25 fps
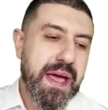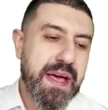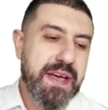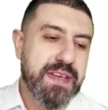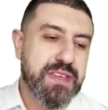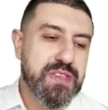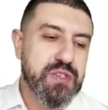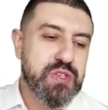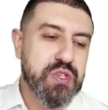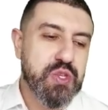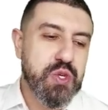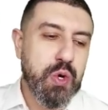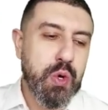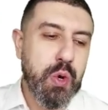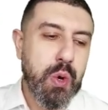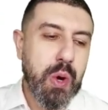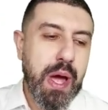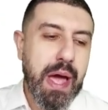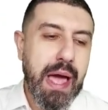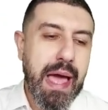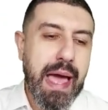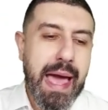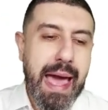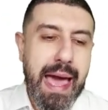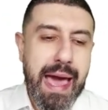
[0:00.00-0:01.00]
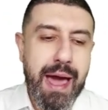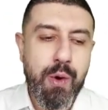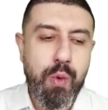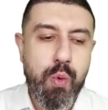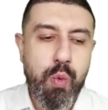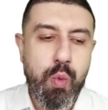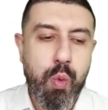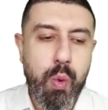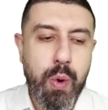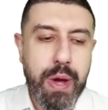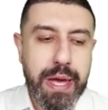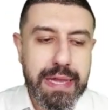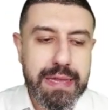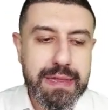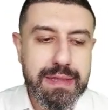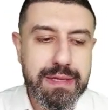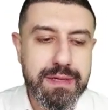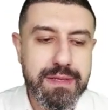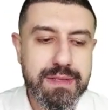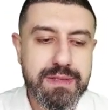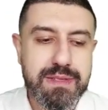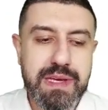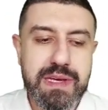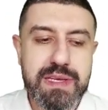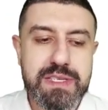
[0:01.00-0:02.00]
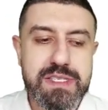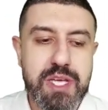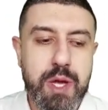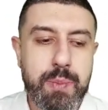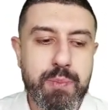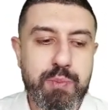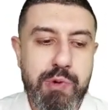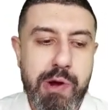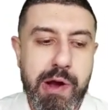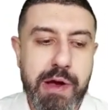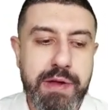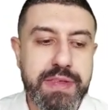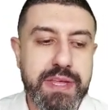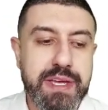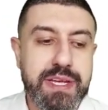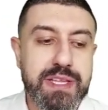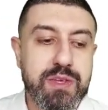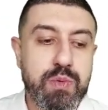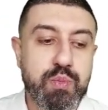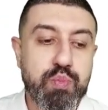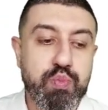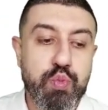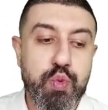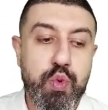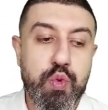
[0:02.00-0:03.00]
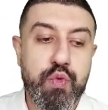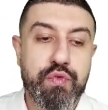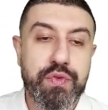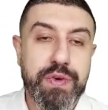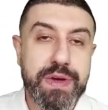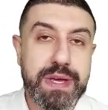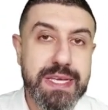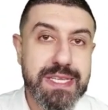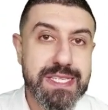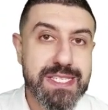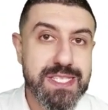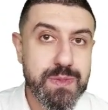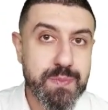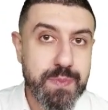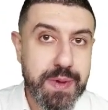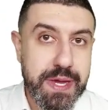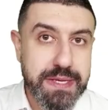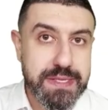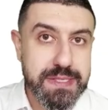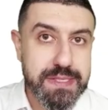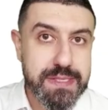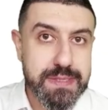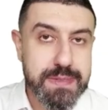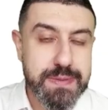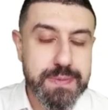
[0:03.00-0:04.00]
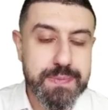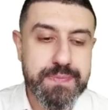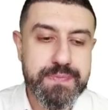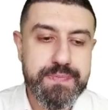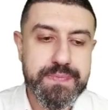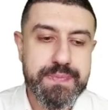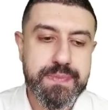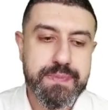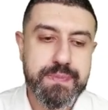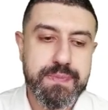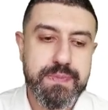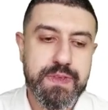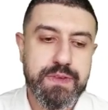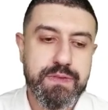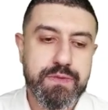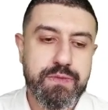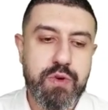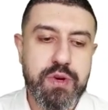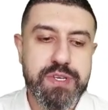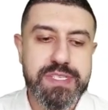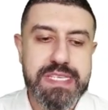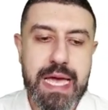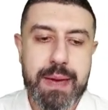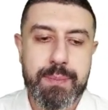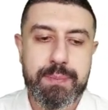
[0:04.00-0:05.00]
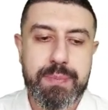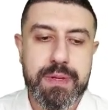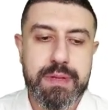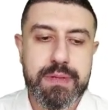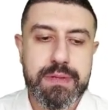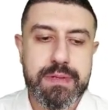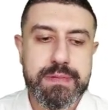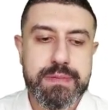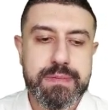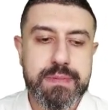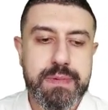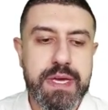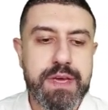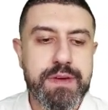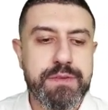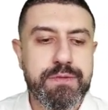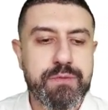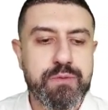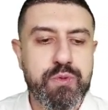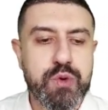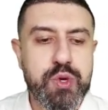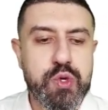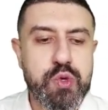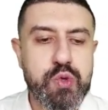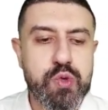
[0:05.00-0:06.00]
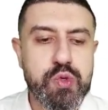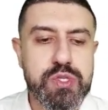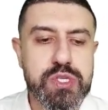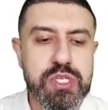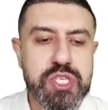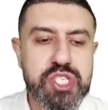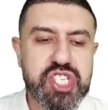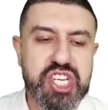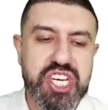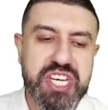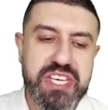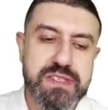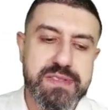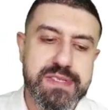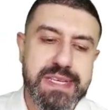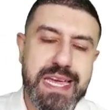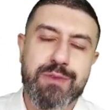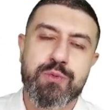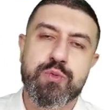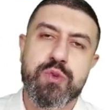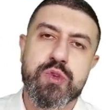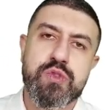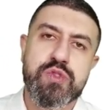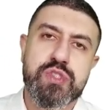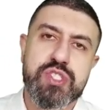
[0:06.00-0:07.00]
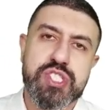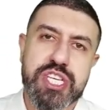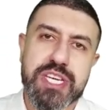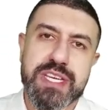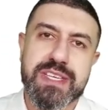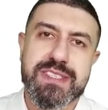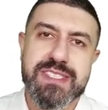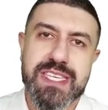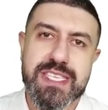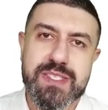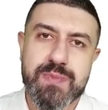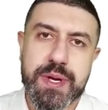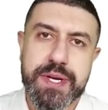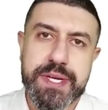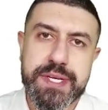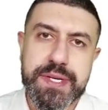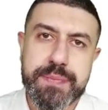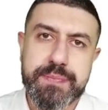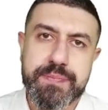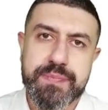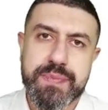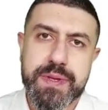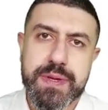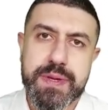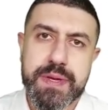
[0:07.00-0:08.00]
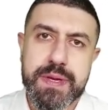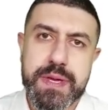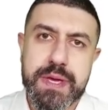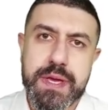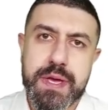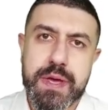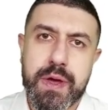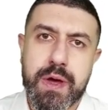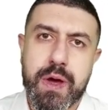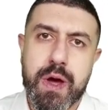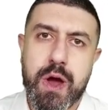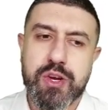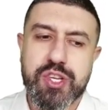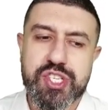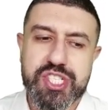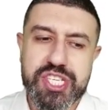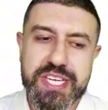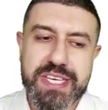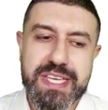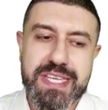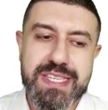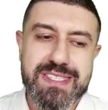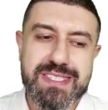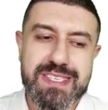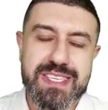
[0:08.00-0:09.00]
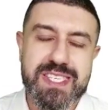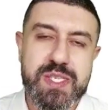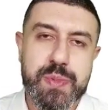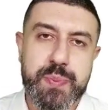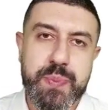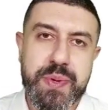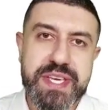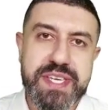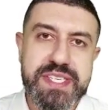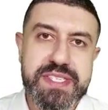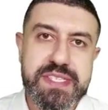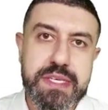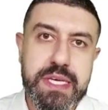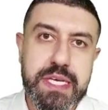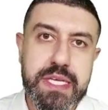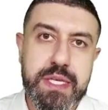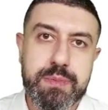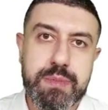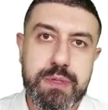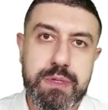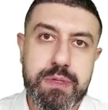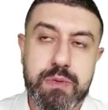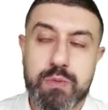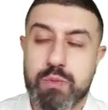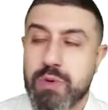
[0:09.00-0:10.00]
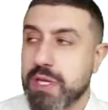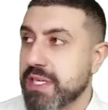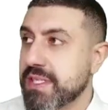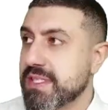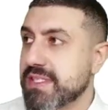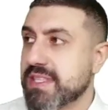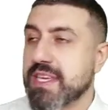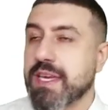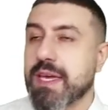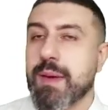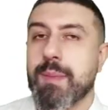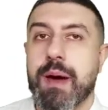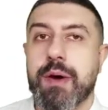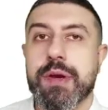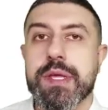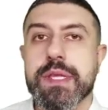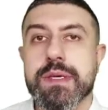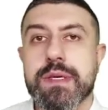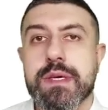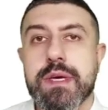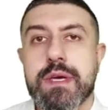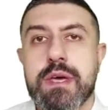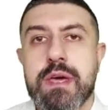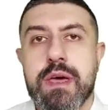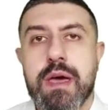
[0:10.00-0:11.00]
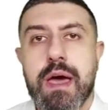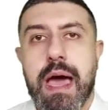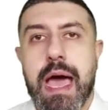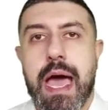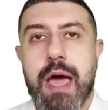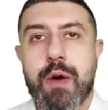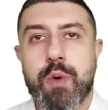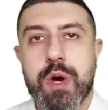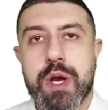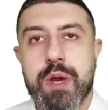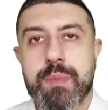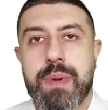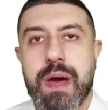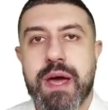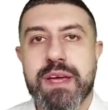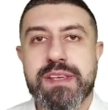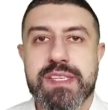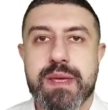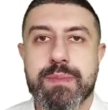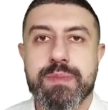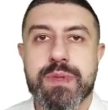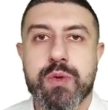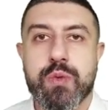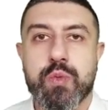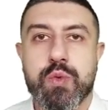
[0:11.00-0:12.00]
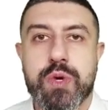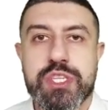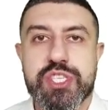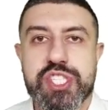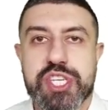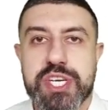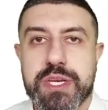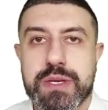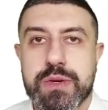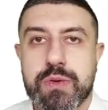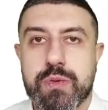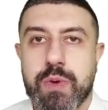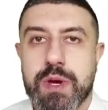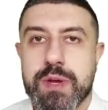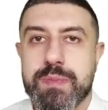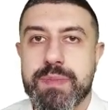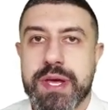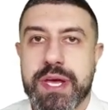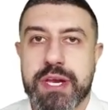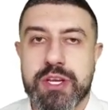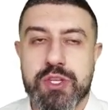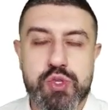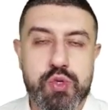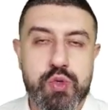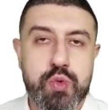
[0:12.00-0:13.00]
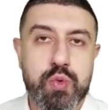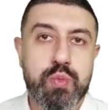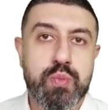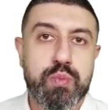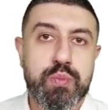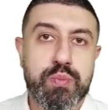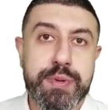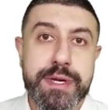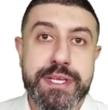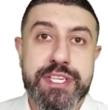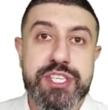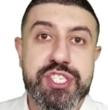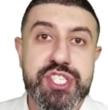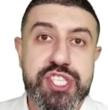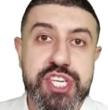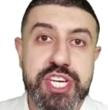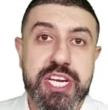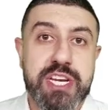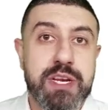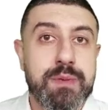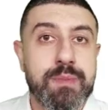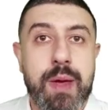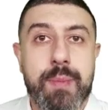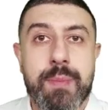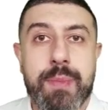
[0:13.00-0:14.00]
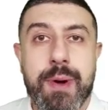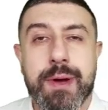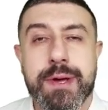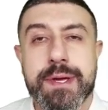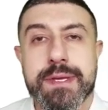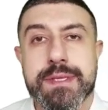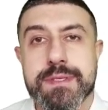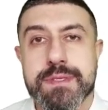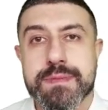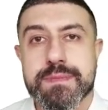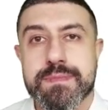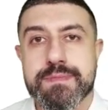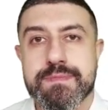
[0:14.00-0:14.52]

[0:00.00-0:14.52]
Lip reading: So how well does a product move in space? For example, if we use chickens, can we use chickens as money? Are chickens space saleable? Well, let's think about it. I want to buy something with a chicken. What am I going to do? Put a chicken in my pocket?